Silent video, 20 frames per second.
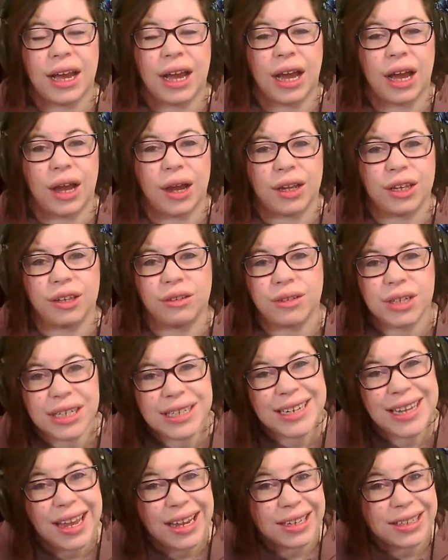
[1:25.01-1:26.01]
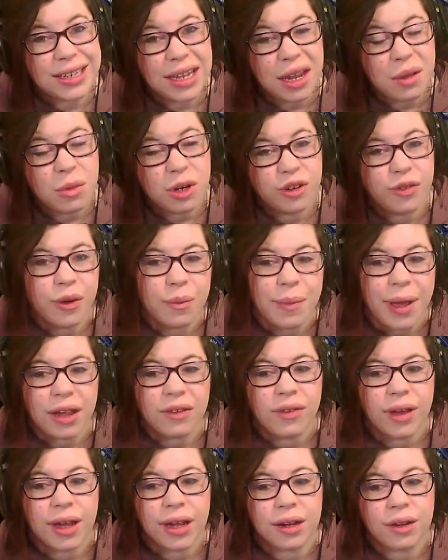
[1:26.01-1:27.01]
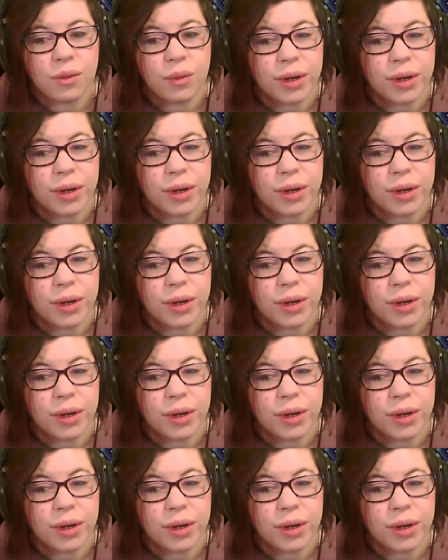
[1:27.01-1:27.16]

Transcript: Uh, you did take damage for backfire,